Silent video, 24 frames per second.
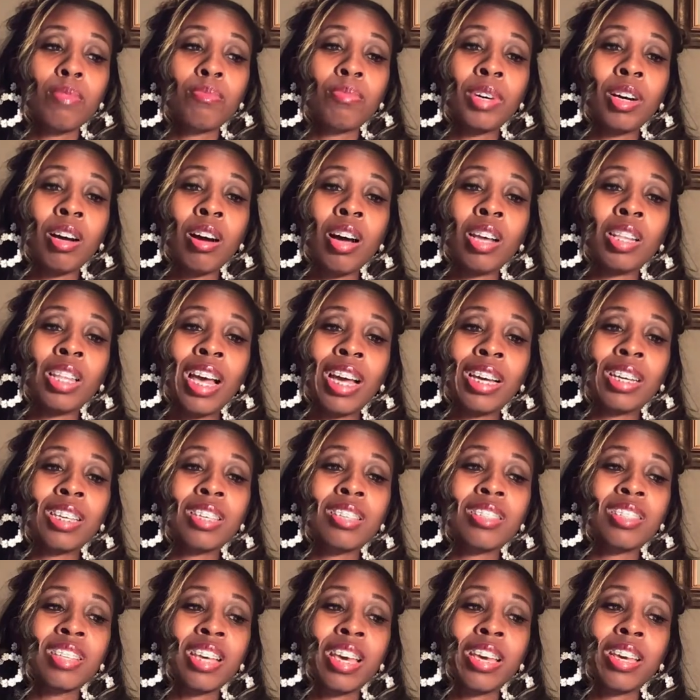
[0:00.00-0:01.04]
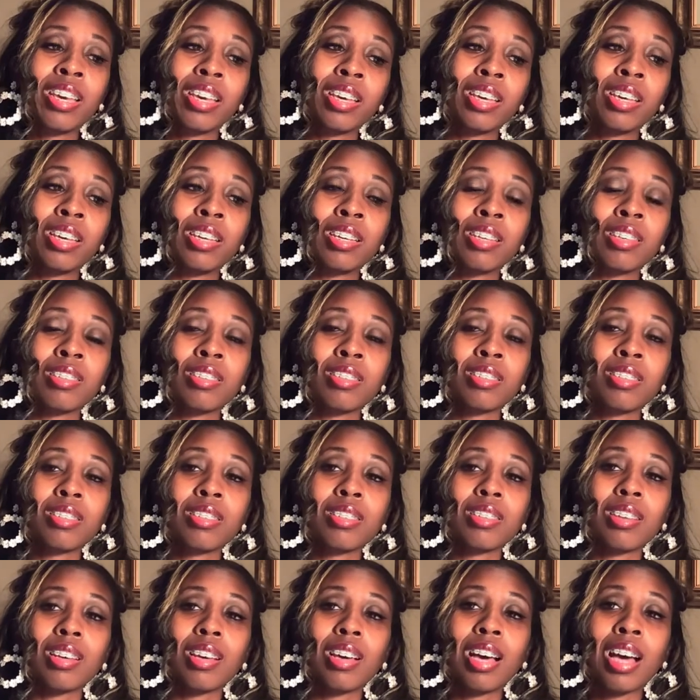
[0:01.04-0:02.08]
But all I can say
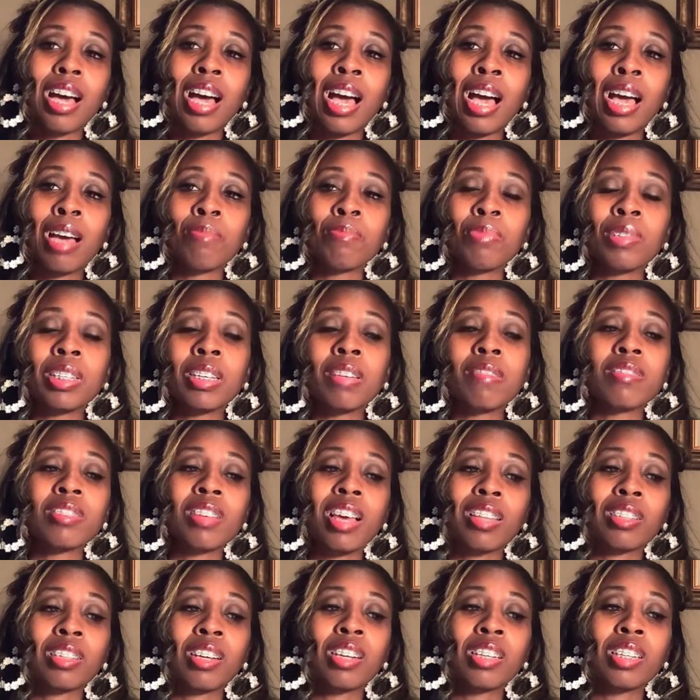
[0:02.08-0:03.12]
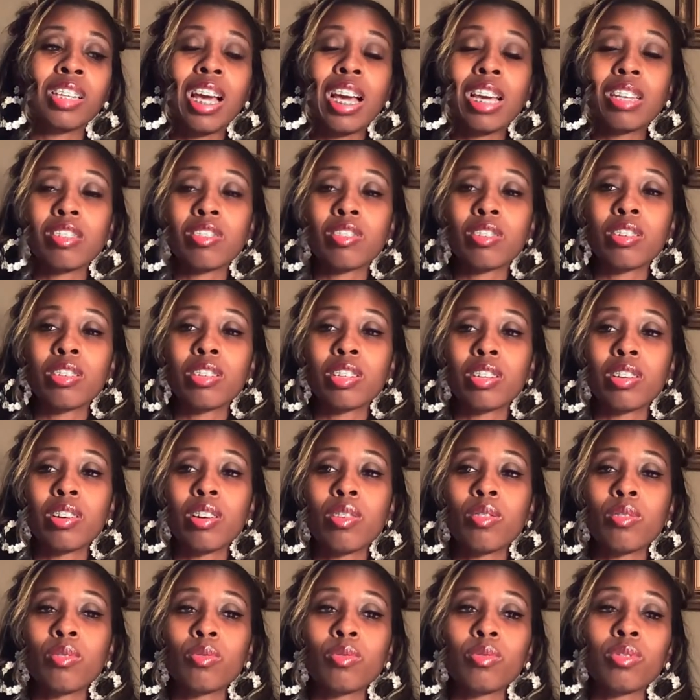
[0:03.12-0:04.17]
is I believe South Carolina is going to
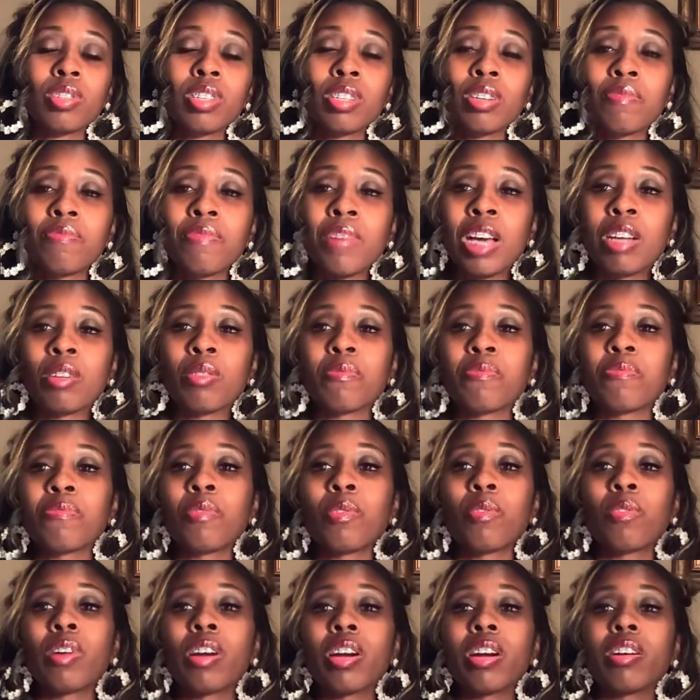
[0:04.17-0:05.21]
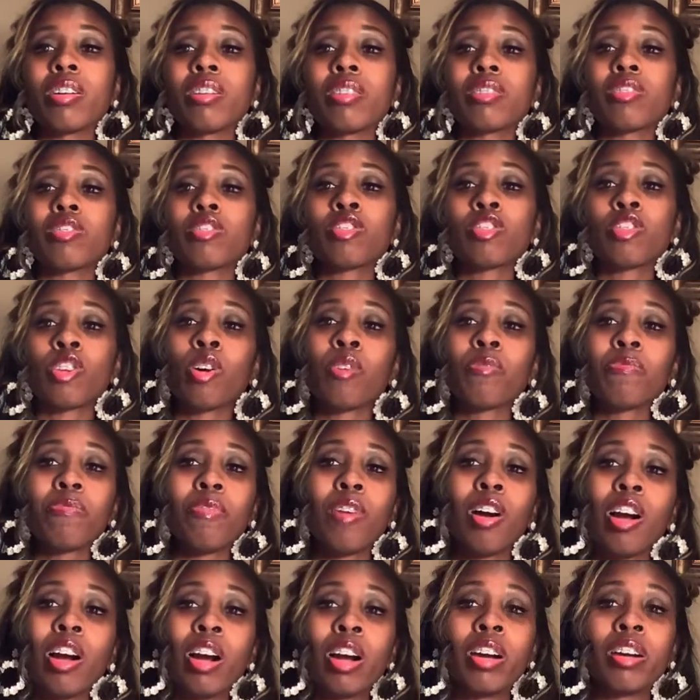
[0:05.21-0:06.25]
go to the Final Four so
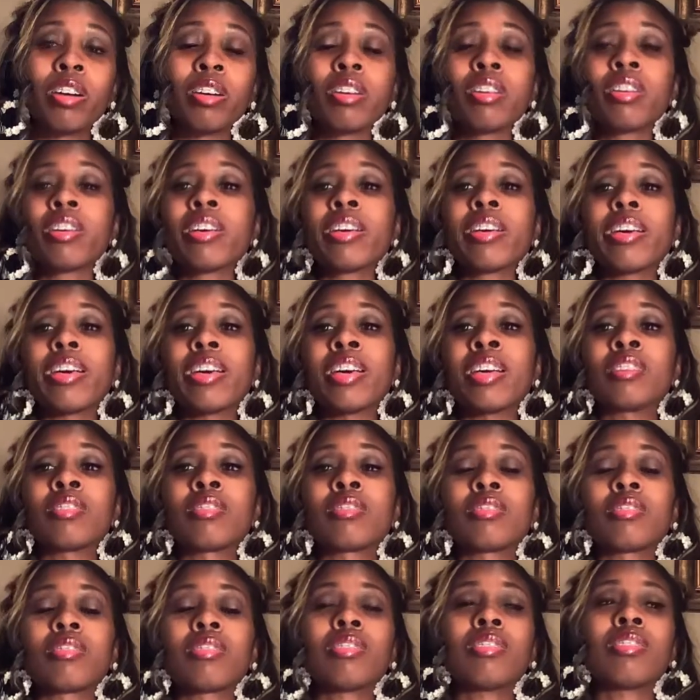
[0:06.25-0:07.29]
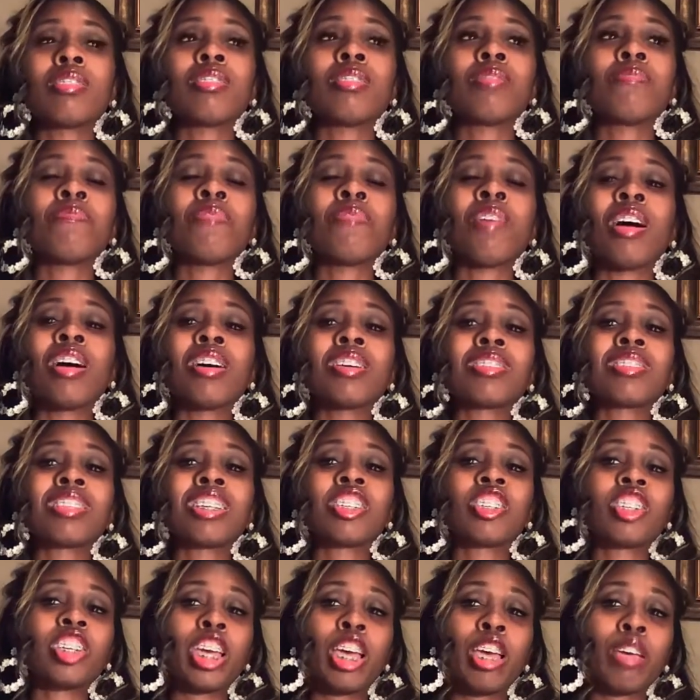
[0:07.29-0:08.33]
far. As far as the
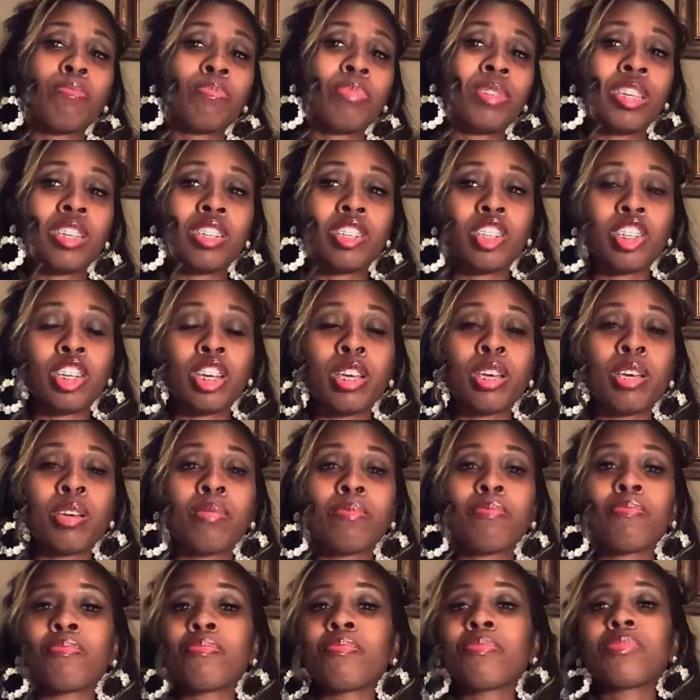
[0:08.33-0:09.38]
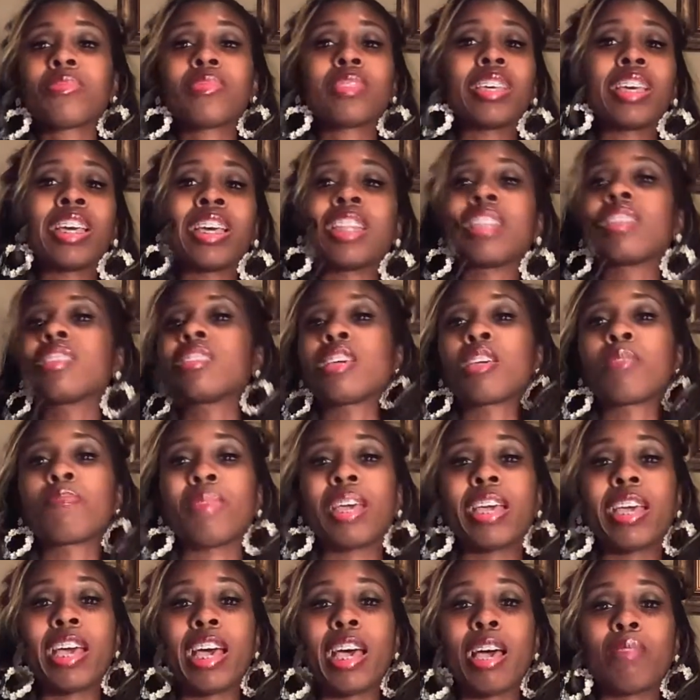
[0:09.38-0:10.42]
championship, anything
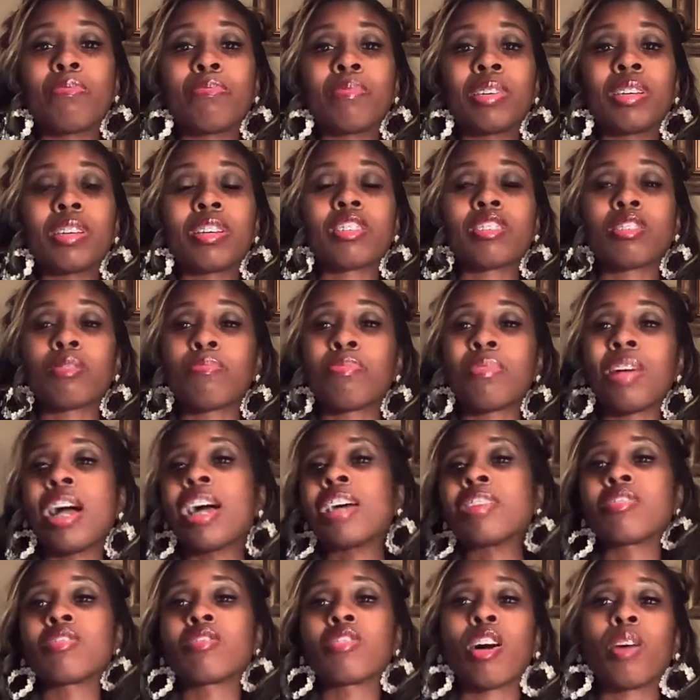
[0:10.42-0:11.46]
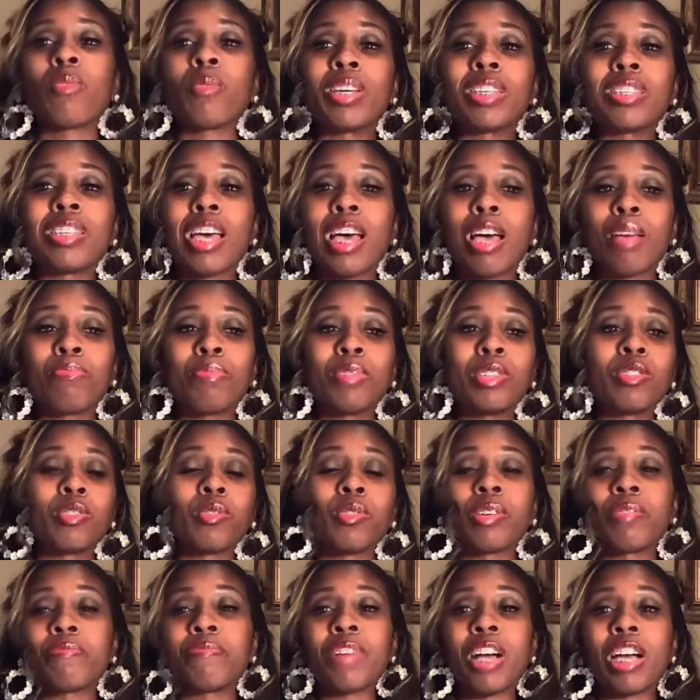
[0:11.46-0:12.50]
may happen because surprises always happen
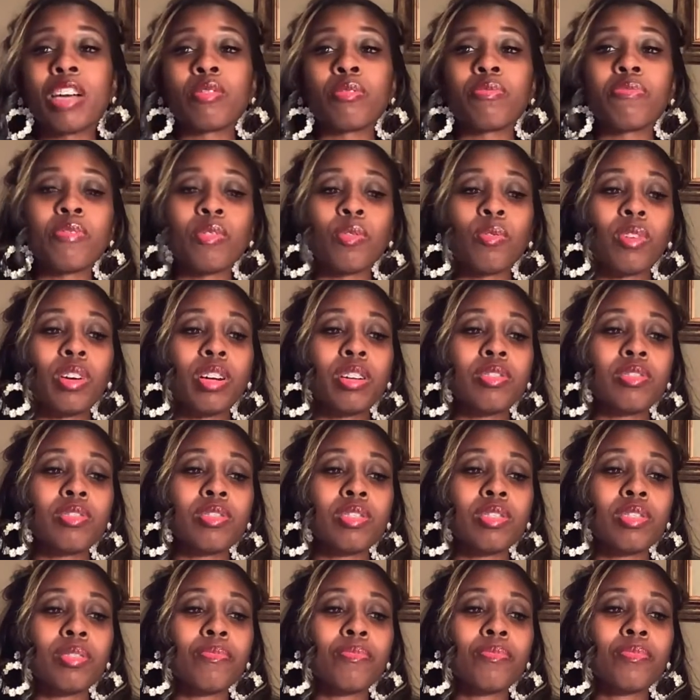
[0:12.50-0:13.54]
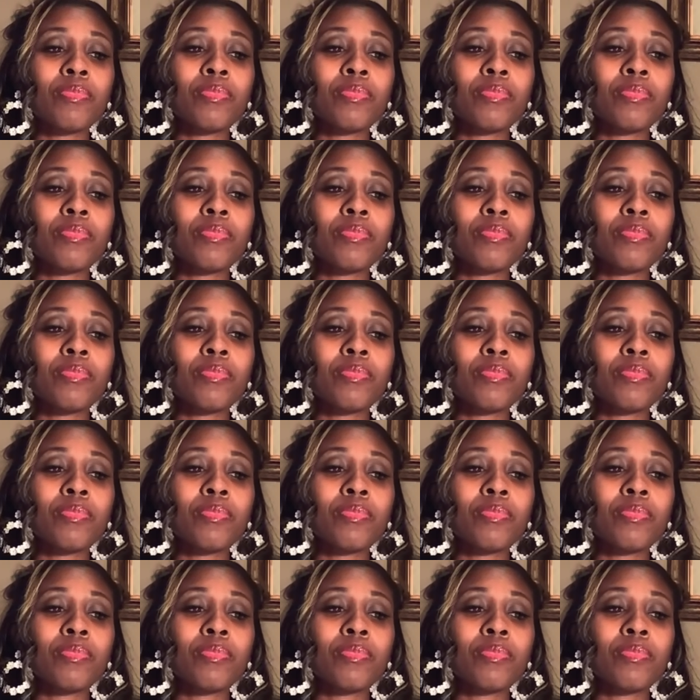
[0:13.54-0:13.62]
during Final Fours.